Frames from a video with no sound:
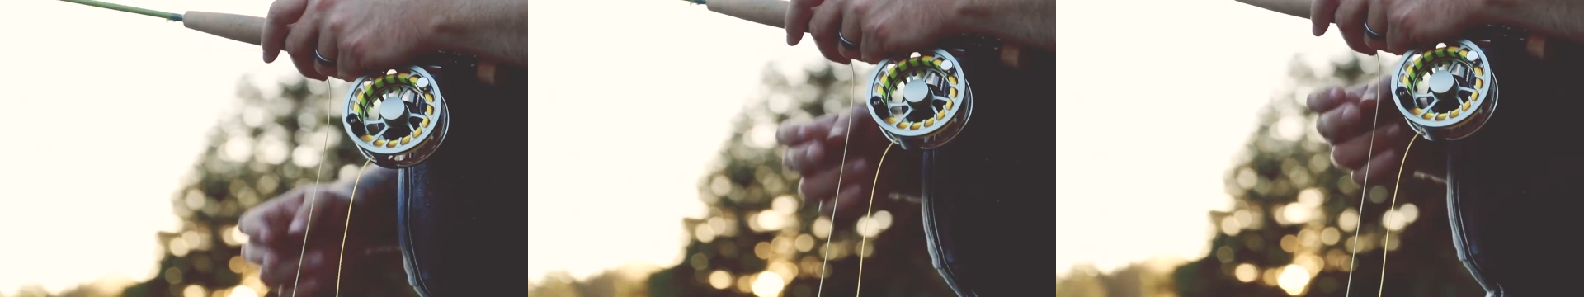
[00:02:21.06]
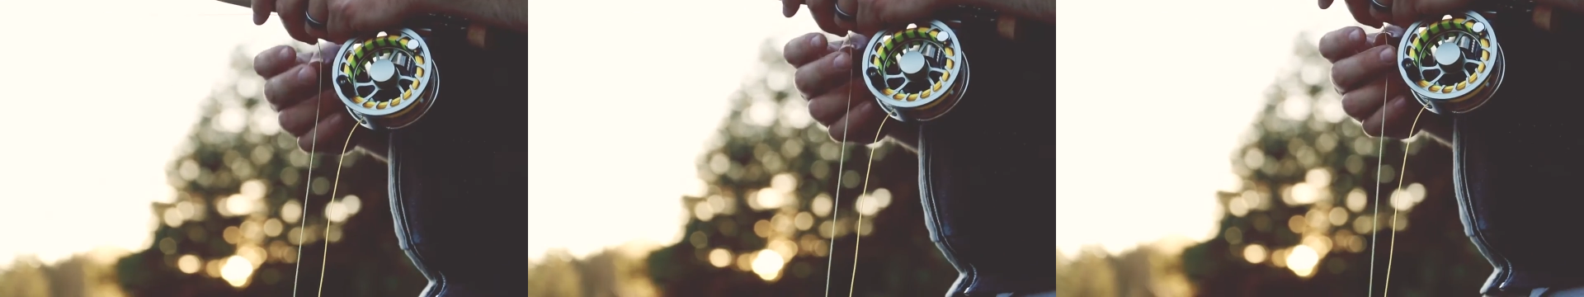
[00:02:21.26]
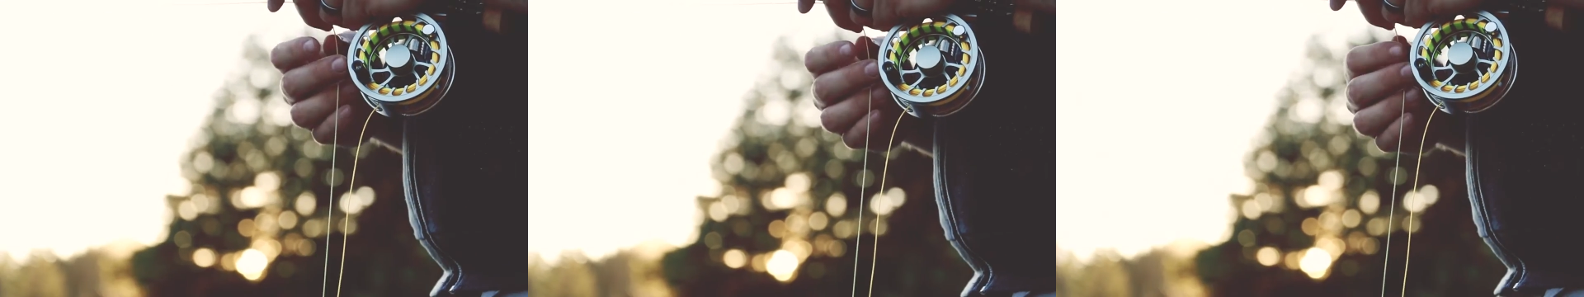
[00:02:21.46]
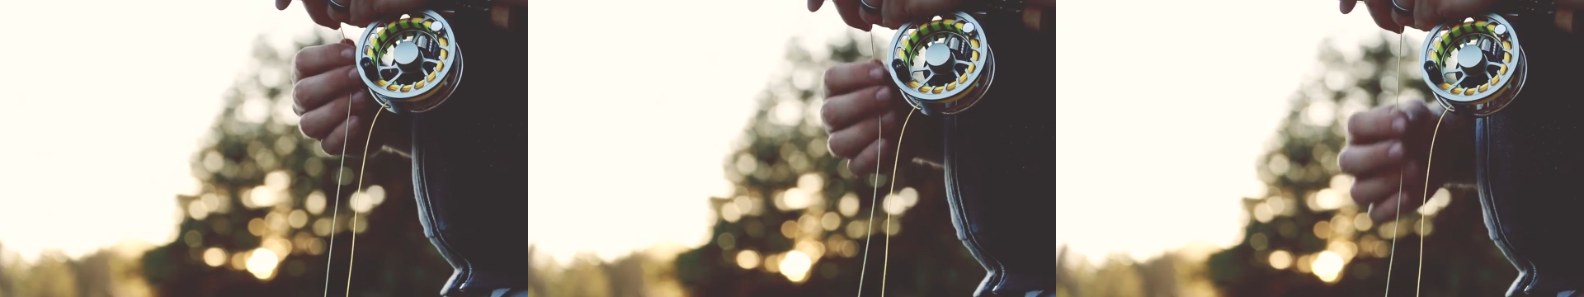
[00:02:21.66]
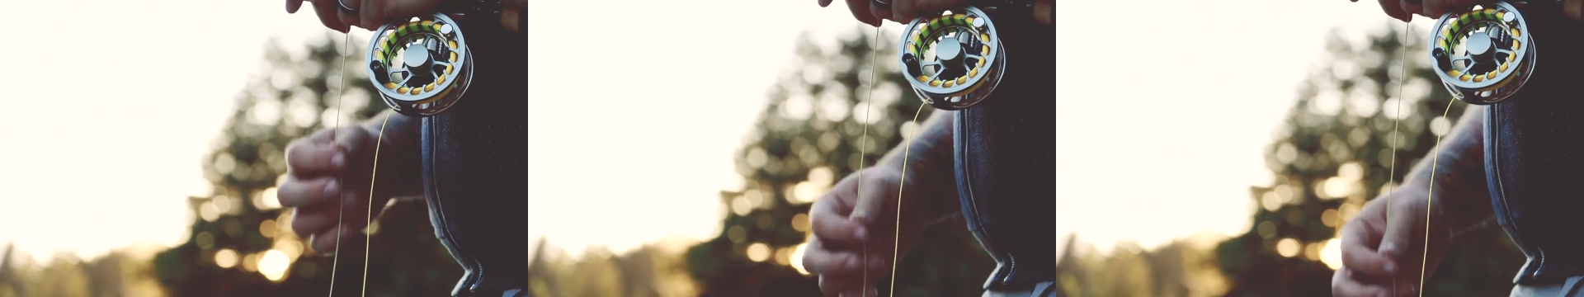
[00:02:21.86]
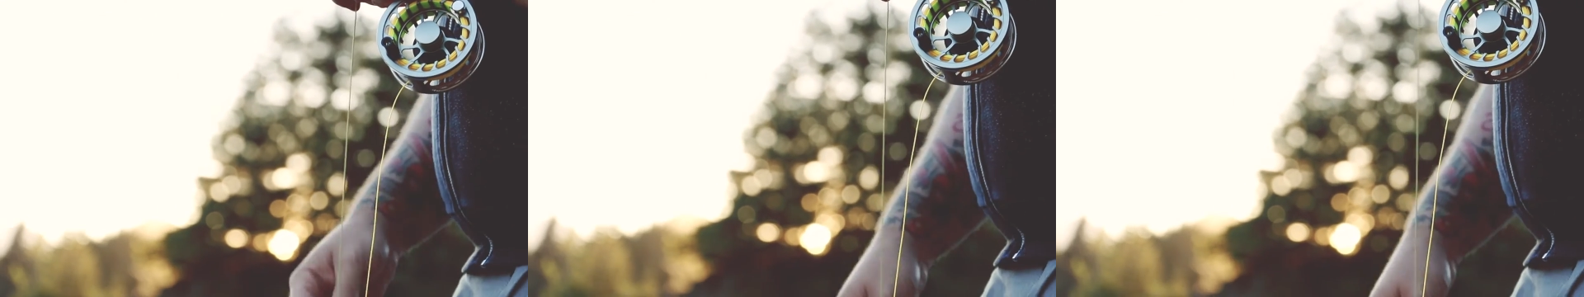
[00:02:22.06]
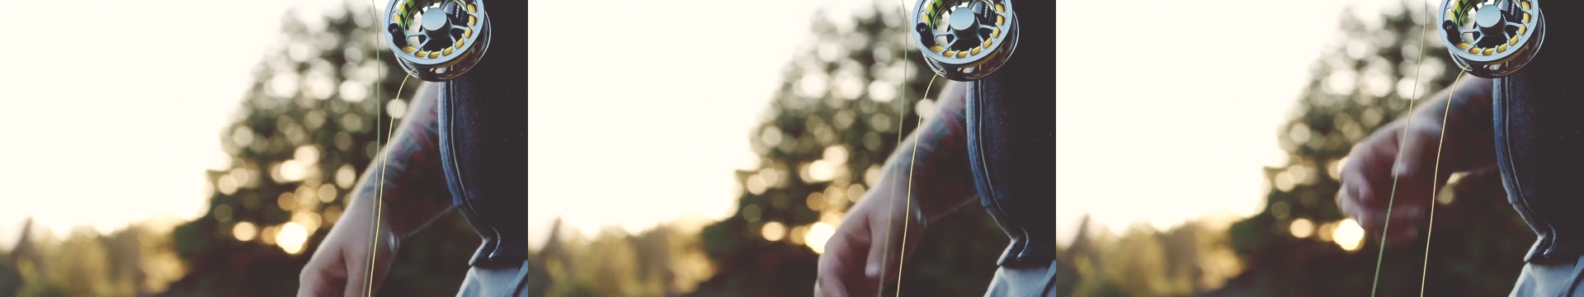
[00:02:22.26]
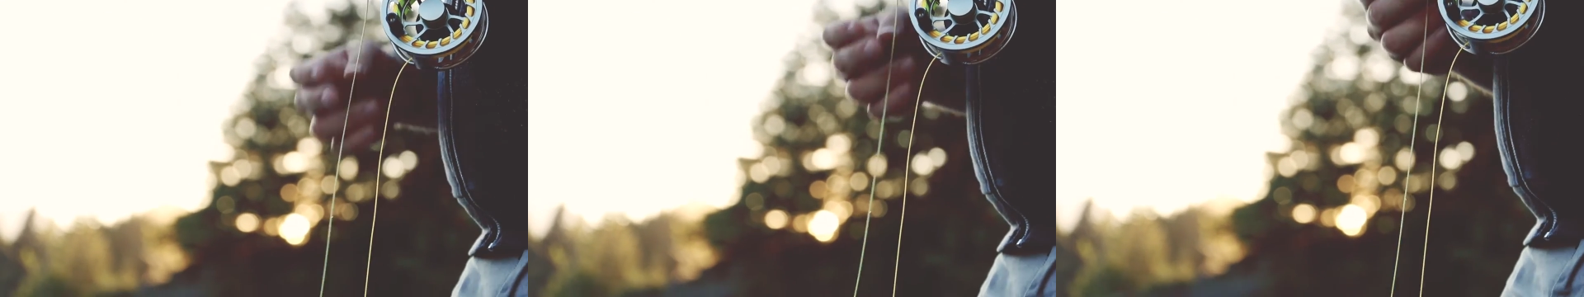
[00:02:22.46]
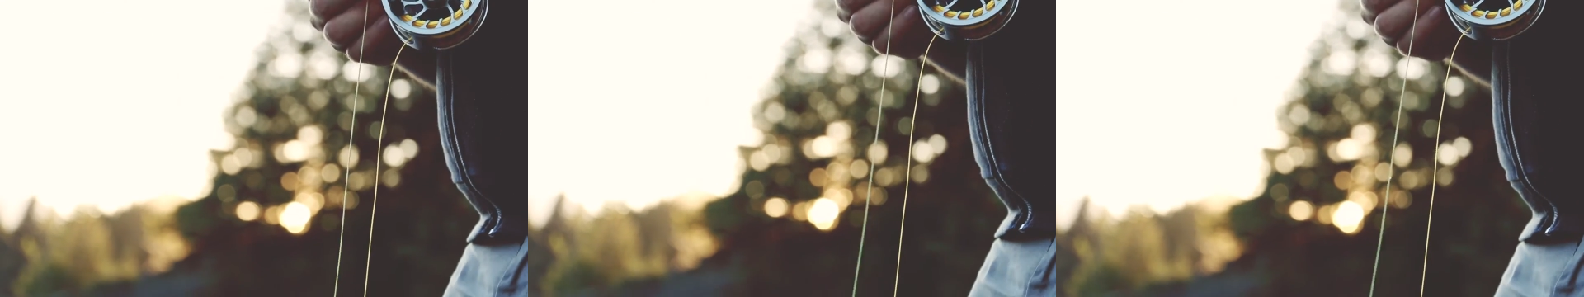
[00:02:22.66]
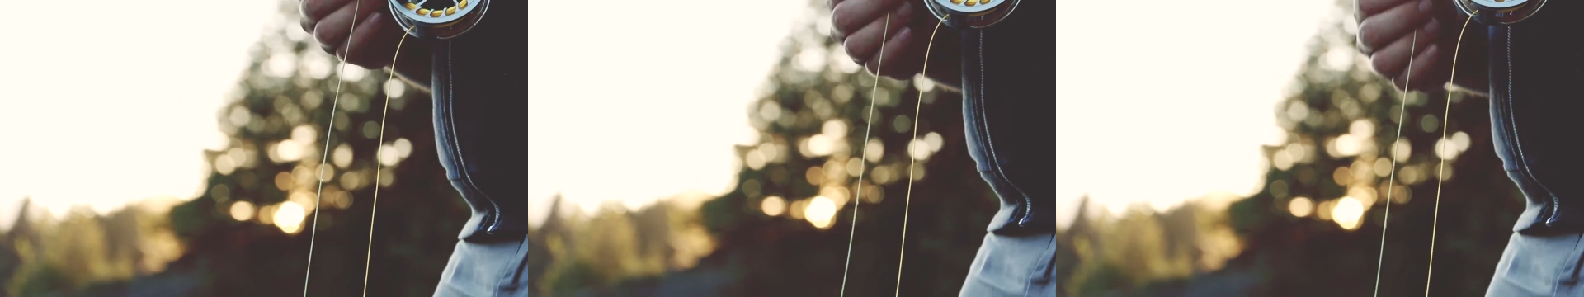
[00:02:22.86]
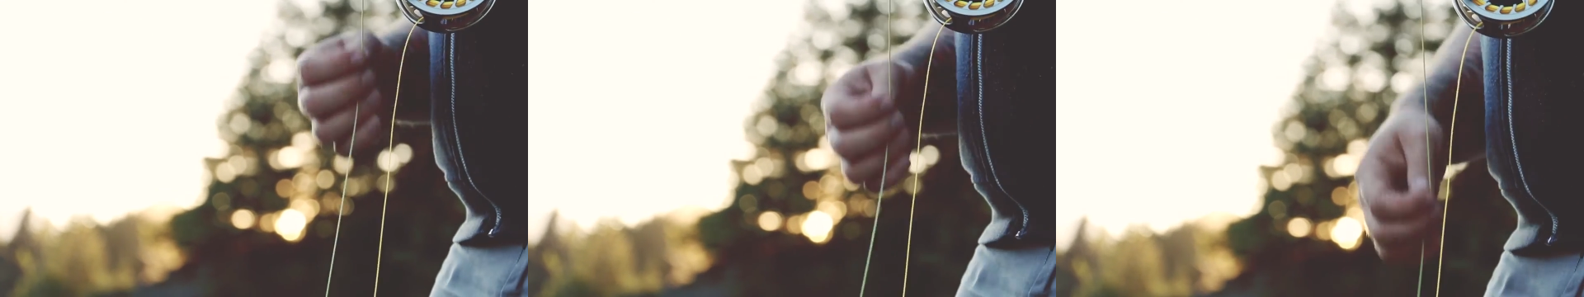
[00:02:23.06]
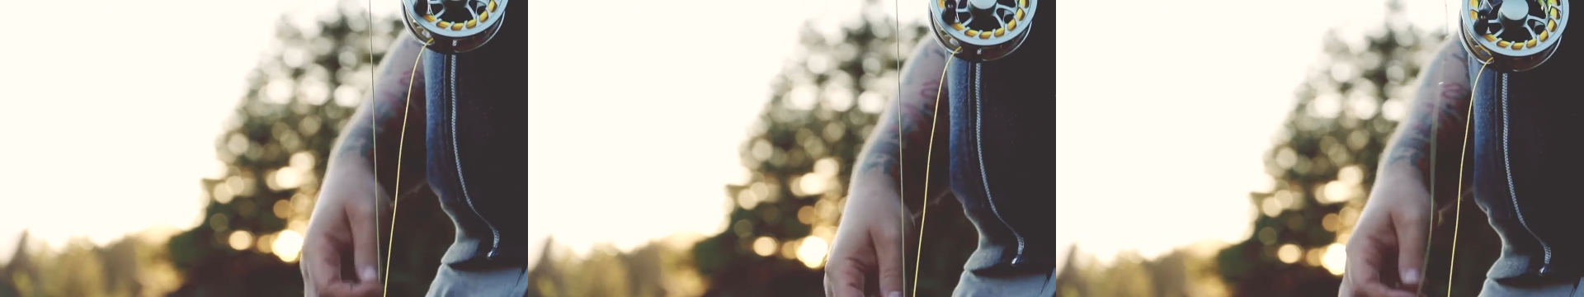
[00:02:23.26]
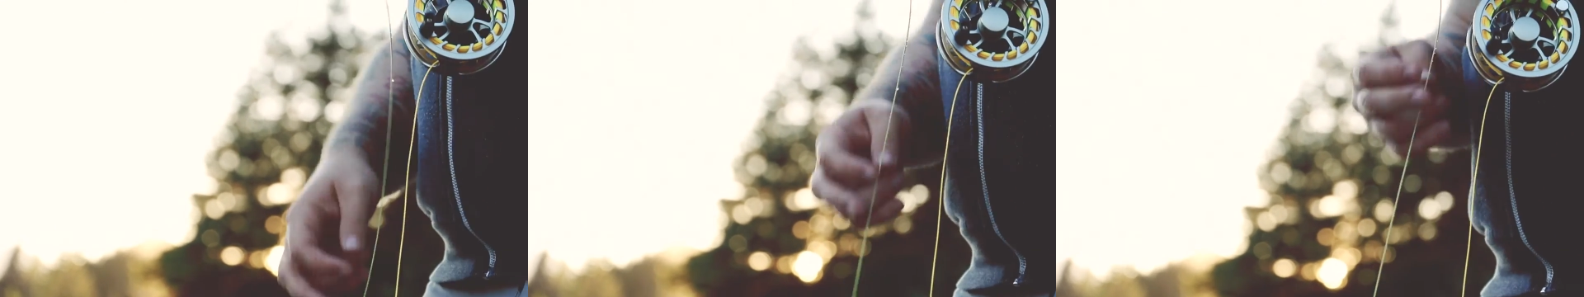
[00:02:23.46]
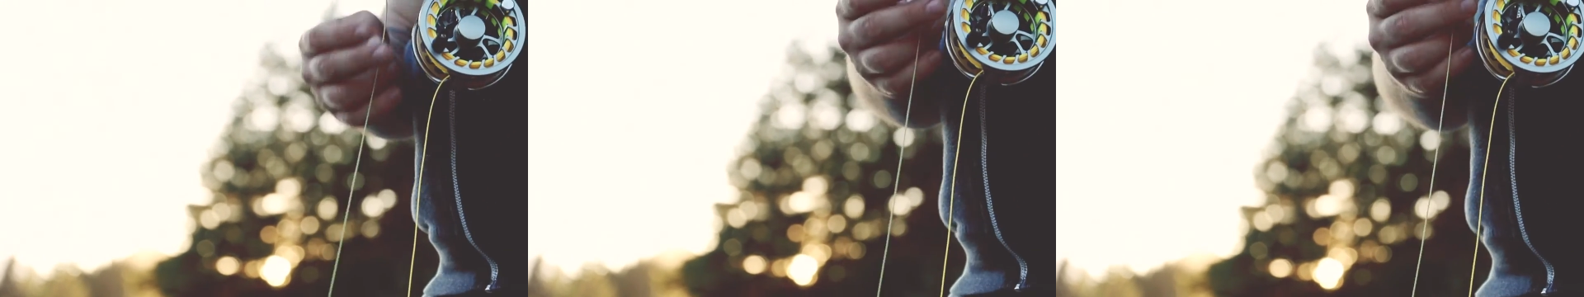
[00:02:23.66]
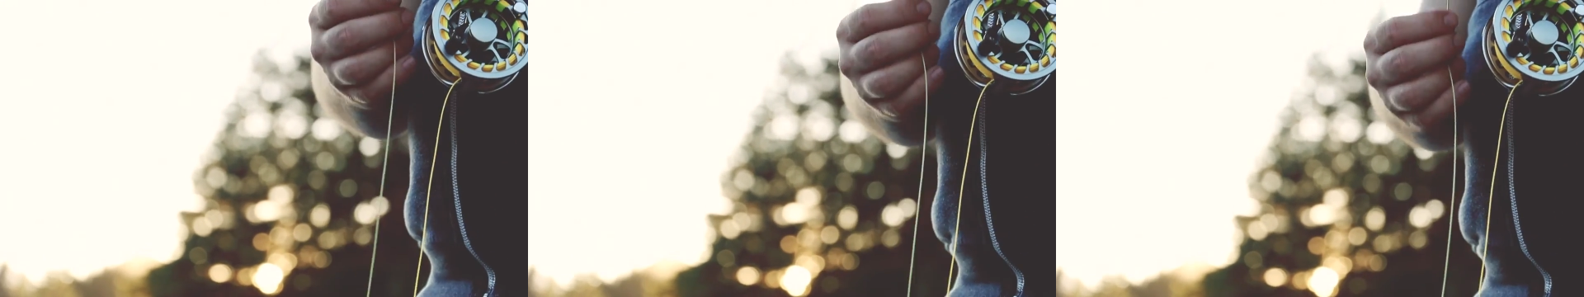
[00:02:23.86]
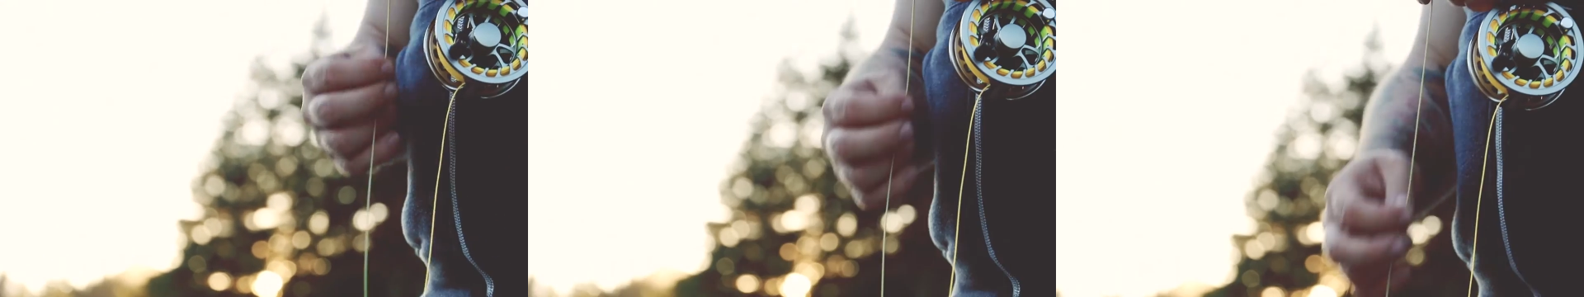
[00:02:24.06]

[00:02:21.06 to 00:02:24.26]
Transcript: (no speaker visible)